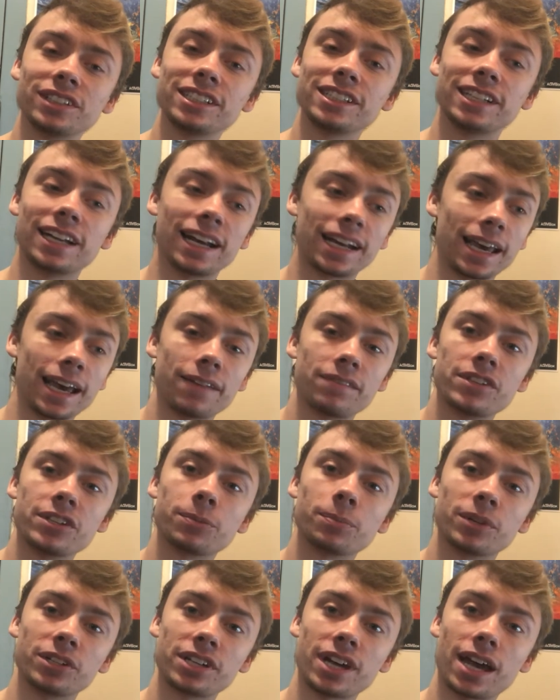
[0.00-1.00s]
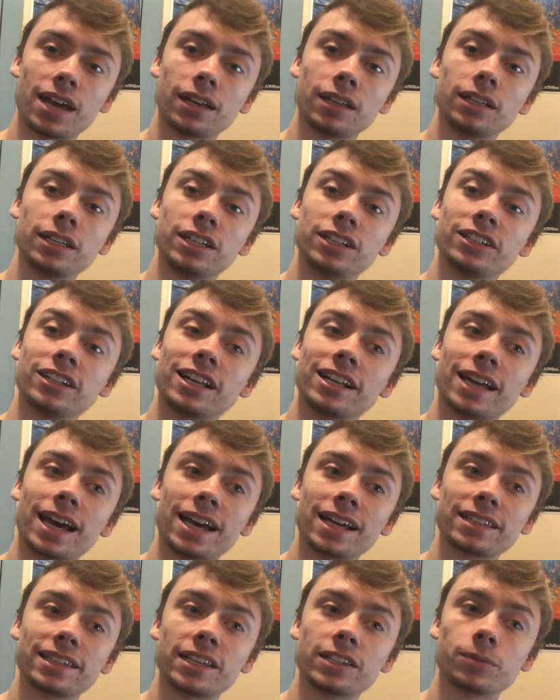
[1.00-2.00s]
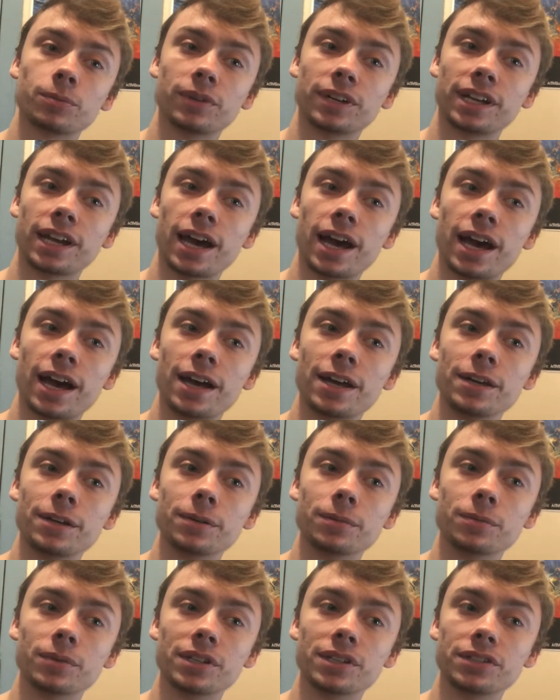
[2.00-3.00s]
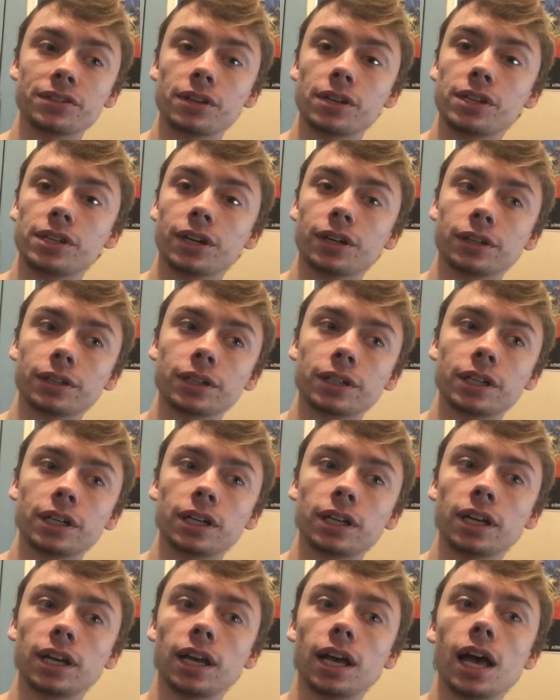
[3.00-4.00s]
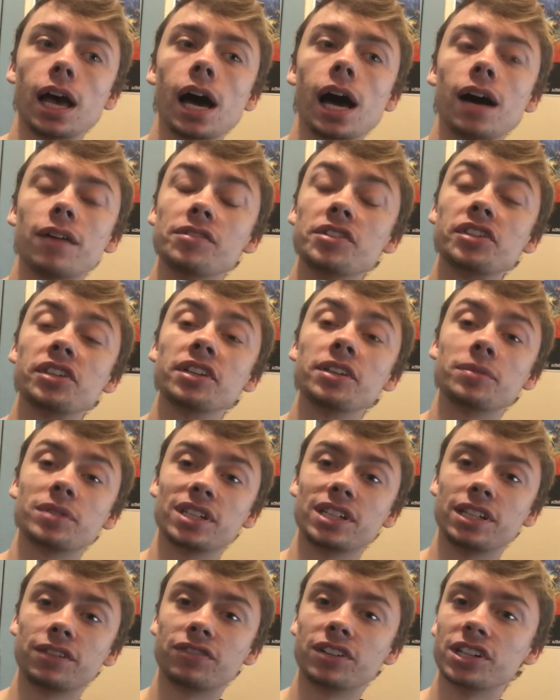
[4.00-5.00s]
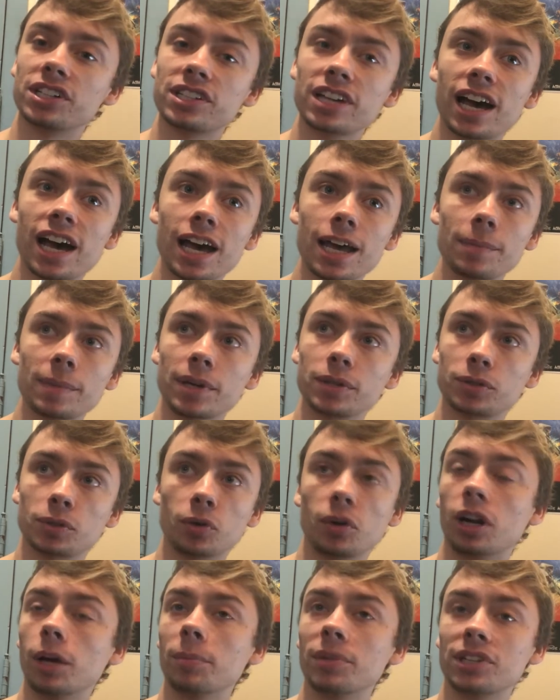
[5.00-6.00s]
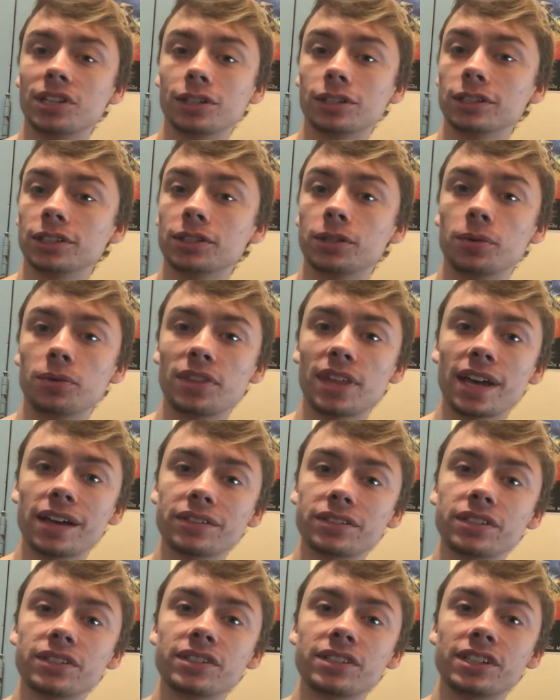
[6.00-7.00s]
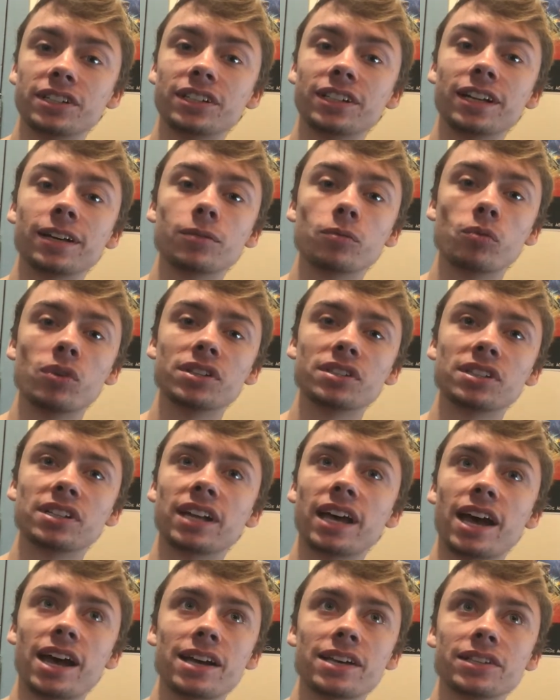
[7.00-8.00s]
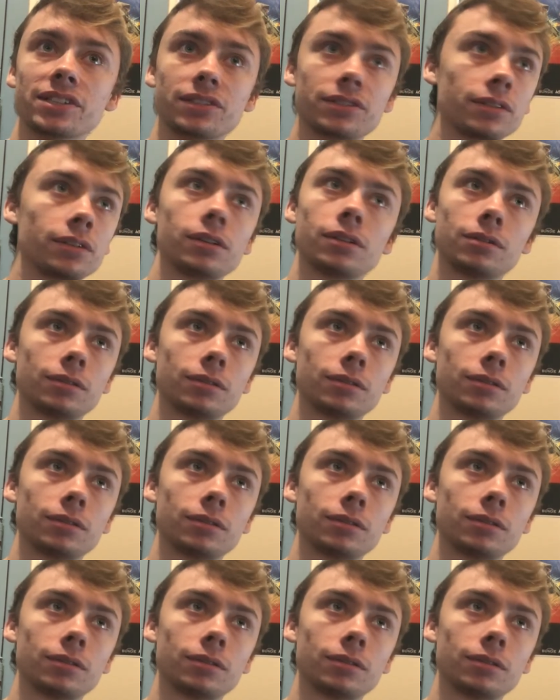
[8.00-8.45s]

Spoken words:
did not have this much internet access when I was young. Obviously, it was a different time. I was growing up in the early 2000s. The internet wasn't as...